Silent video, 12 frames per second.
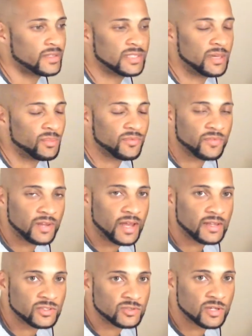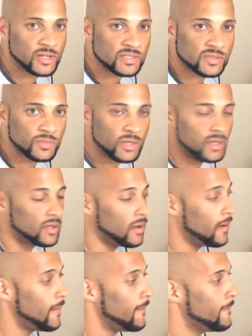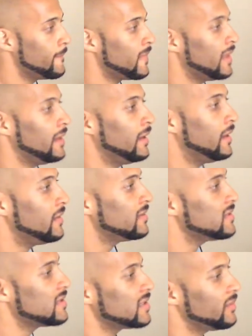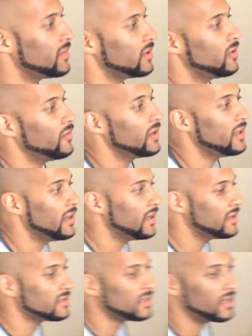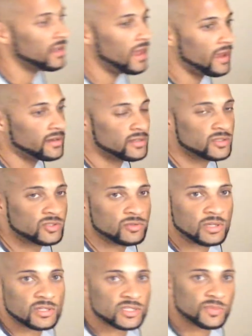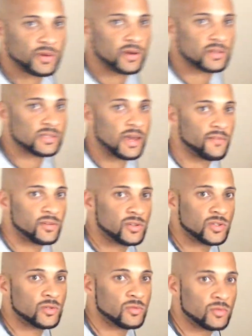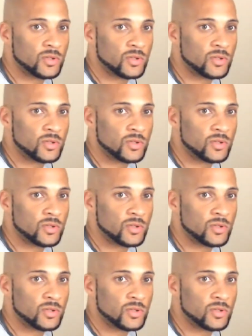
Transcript: taping for that you got to submit. And this is something over the years that actors, you get experience having to do,